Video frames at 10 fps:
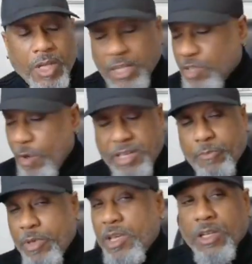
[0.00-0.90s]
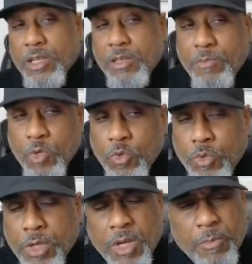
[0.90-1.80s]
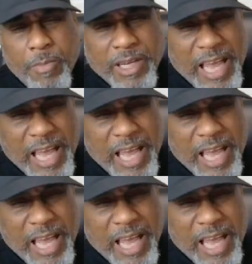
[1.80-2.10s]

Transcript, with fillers: It's great to be in a good mood, but